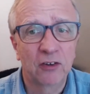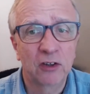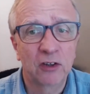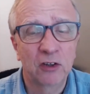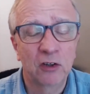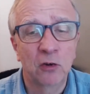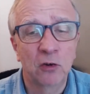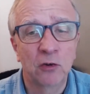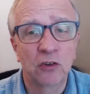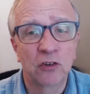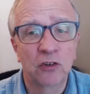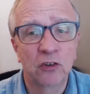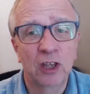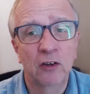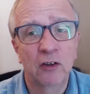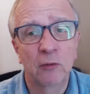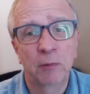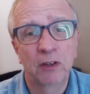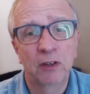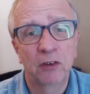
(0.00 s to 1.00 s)
to use tend
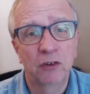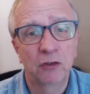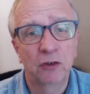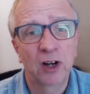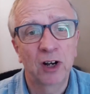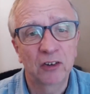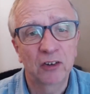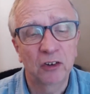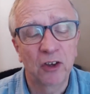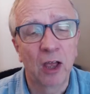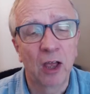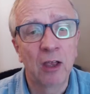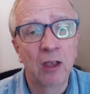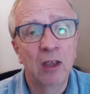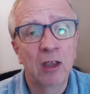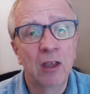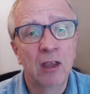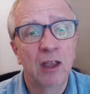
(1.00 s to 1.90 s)
to be stricter,